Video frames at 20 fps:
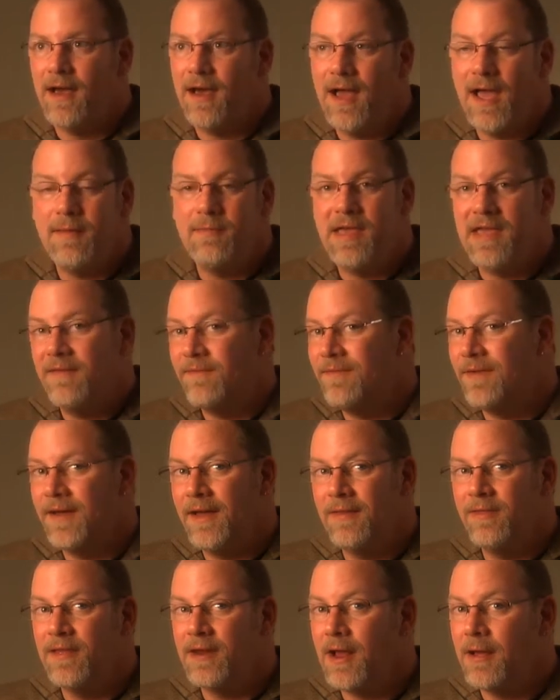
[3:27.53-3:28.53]
I may
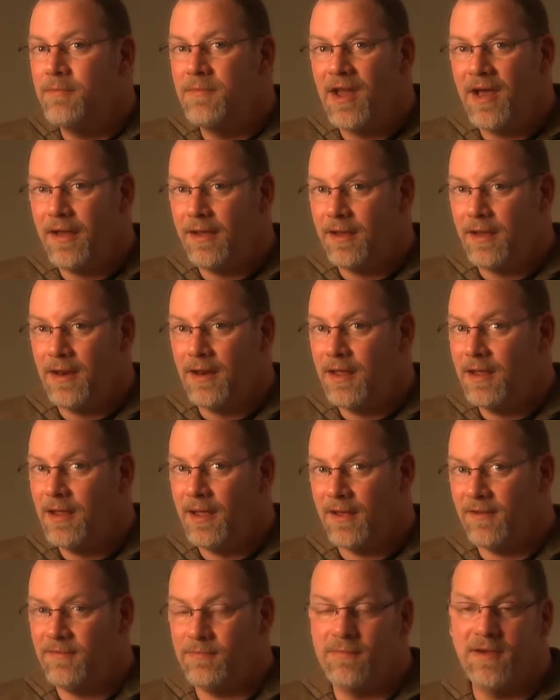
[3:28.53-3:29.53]
find that I'm not
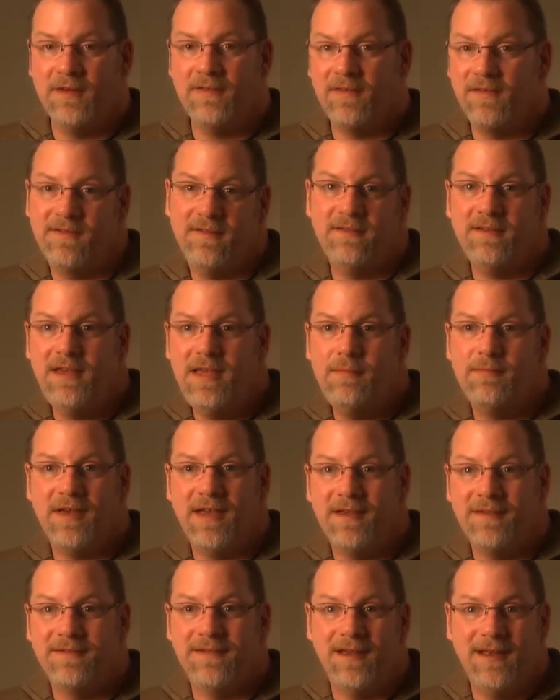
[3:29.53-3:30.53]
getting as much sleep
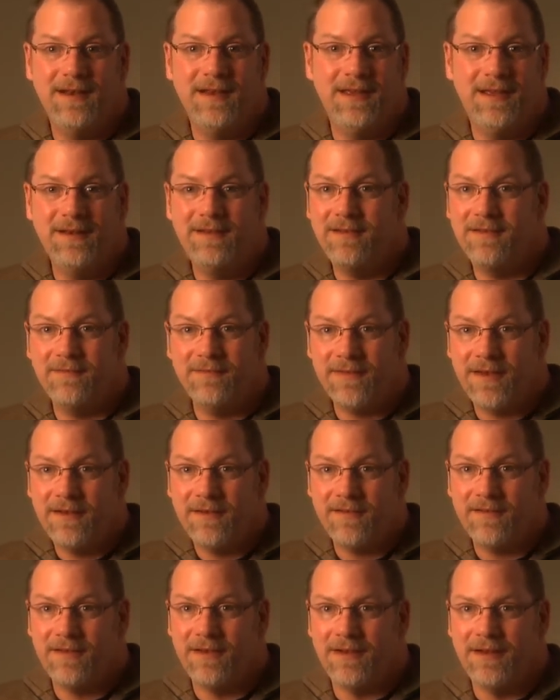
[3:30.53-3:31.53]
as I need to
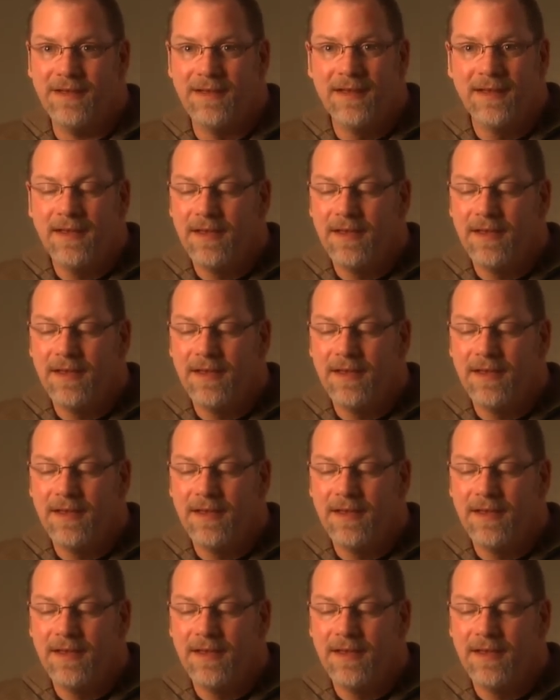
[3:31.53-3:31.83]
function.